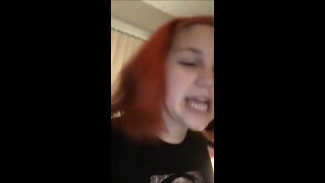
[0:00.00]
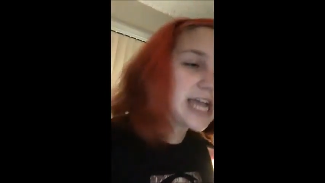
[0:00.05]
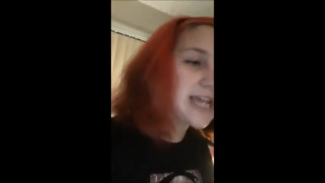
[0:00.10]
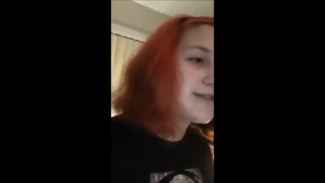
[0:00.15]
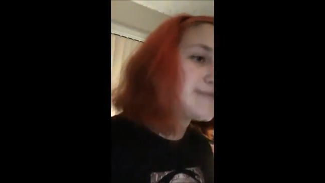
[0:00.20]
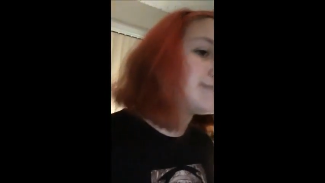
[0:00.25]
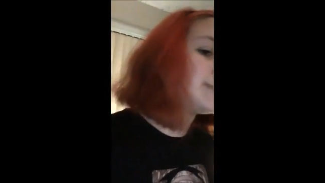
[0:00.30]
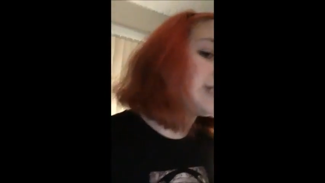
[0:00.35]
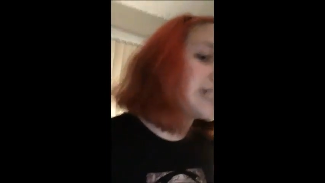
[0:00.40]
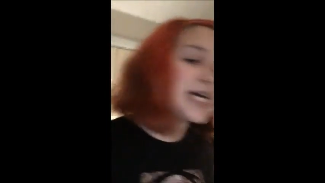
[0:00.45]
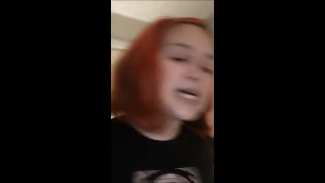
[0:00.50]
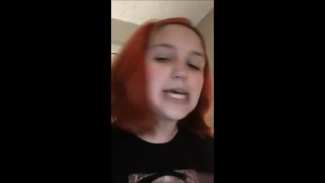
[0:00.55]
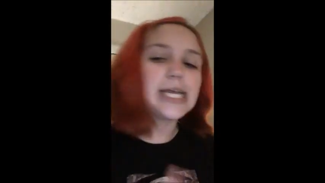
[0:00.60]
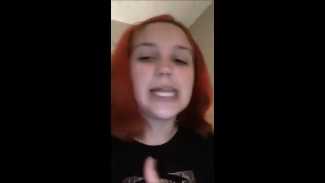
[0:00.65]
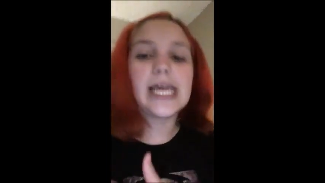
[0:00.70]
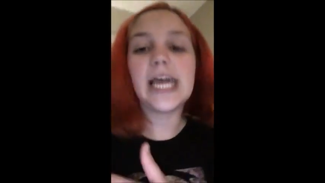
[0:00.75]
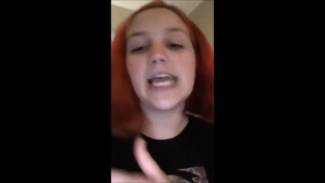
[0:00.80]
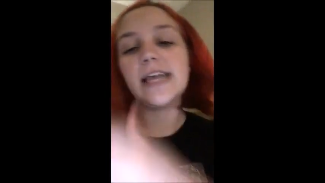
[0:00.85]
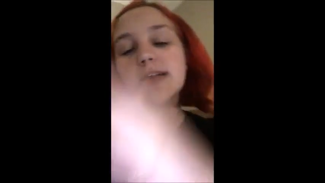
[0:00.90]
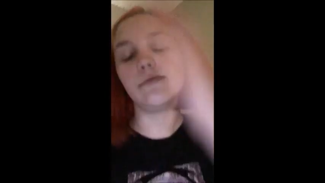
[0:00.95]
I am
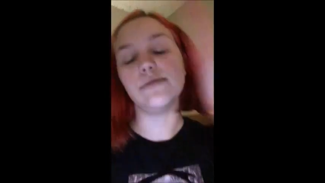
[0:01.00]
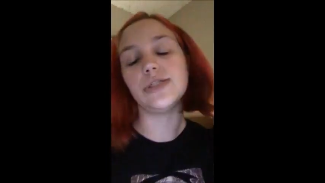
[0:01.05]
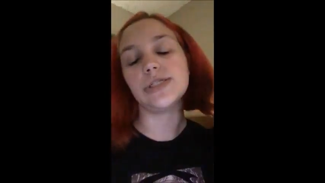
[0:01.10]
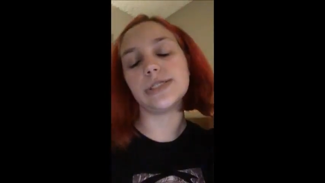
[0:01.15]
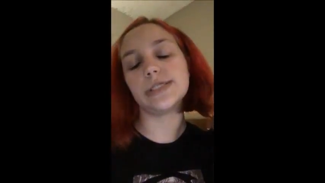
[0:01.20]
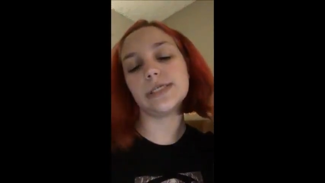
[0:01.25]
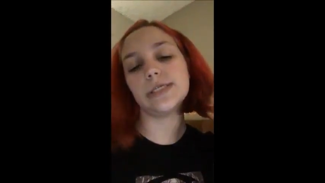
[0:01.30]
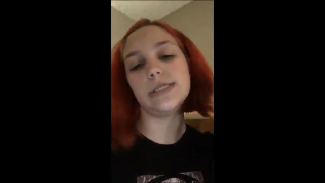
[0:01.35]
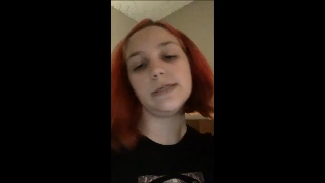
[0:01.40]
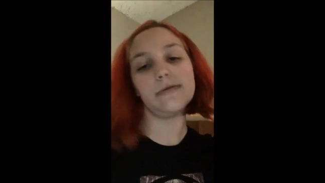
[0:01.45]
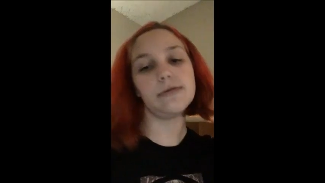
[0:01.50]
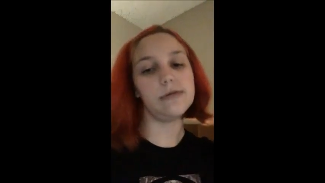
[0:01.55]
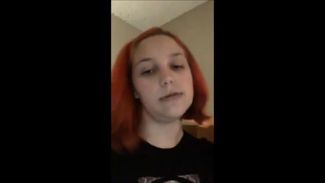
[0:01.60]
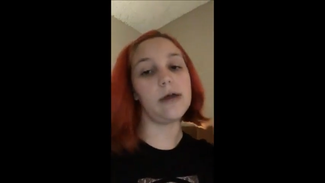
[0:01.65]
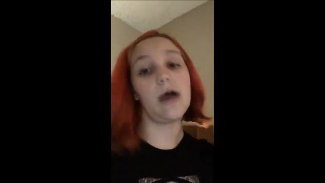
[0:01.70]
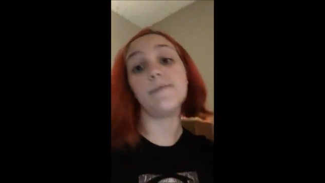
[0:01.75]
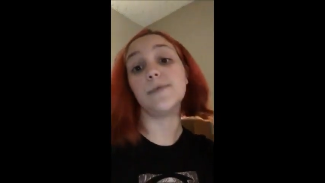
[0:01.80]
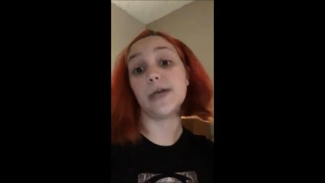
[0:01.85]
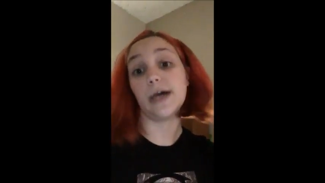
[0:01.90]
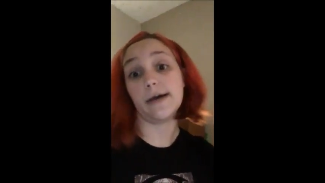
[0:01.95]
done. I am just,
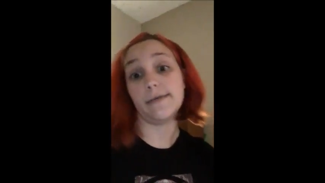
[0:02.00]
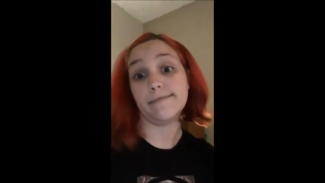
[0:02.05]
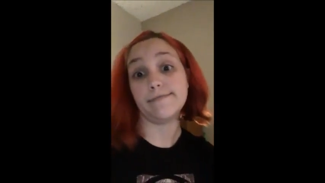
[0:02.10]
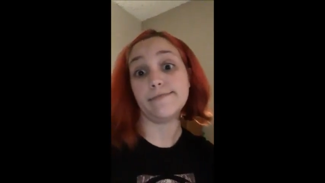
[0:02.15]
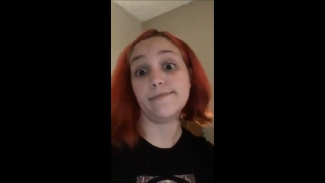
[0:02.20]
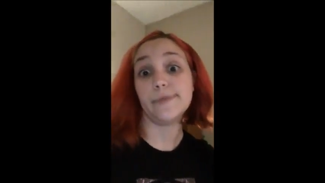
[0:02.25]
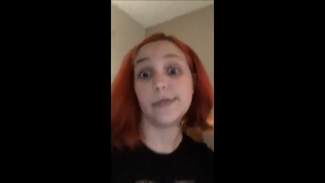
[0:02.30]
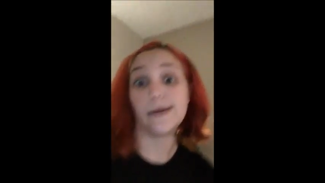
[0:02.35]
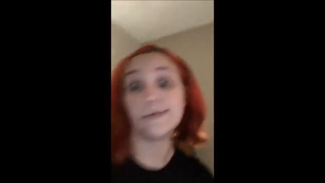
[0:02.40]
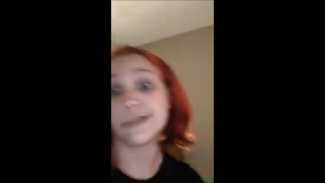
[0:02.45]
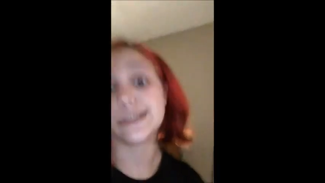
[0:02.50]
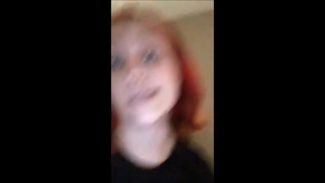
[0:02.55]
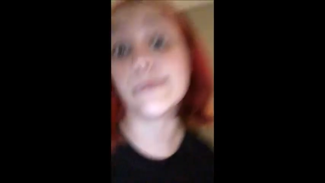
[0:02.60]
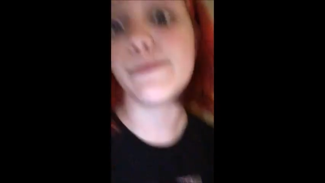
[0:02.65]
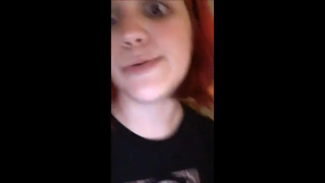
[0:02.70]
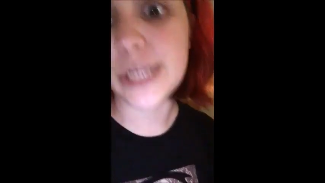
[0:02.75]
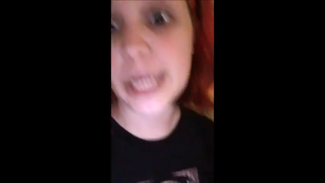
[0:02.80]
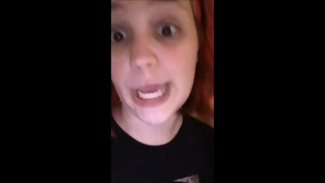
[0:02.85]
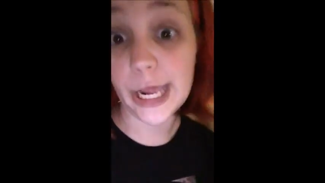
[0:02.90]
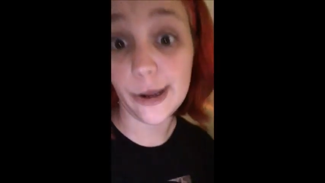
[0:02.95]
I'm done. I'm
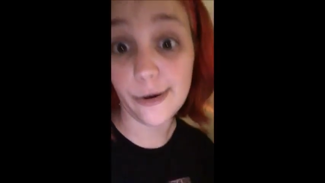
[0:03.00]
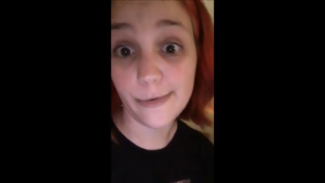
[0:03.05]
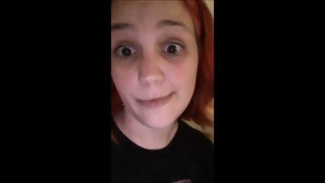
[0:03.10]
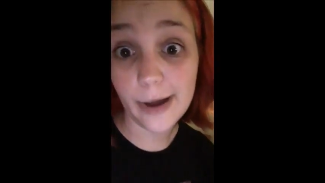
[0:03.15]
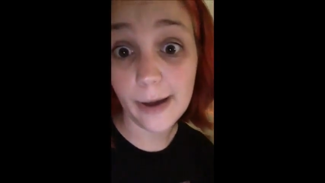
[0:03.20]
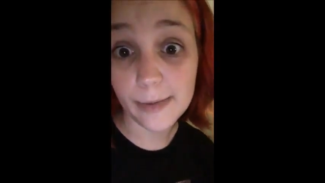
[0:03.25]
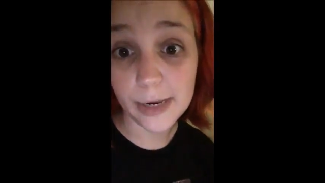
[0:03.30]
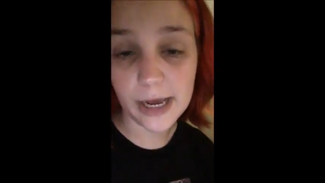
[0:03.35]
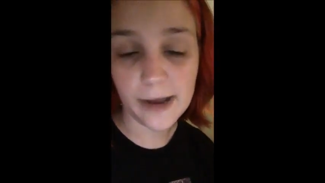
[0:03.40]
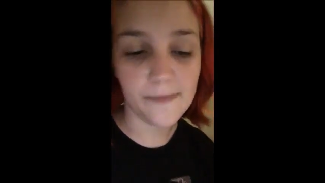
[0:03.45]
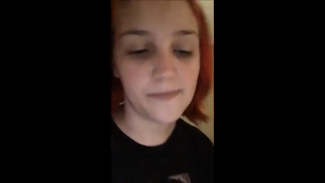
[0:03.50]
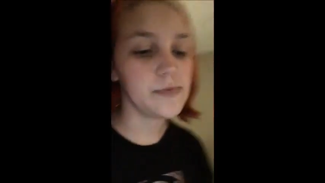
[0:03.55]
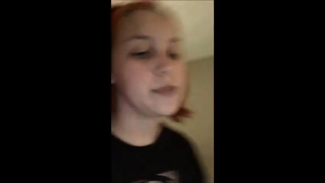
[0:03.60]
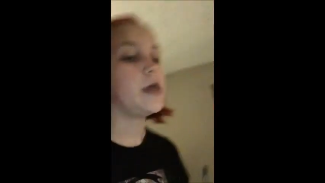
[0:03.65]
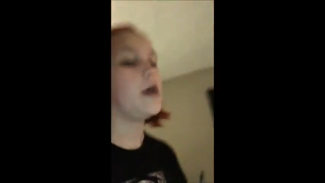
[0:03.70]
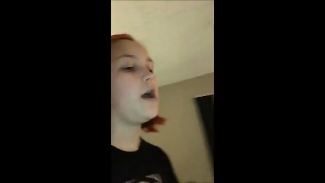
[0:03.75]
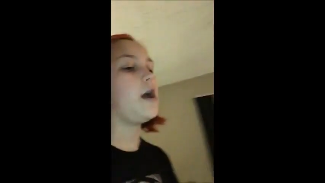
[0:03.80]
just potato. I'm done.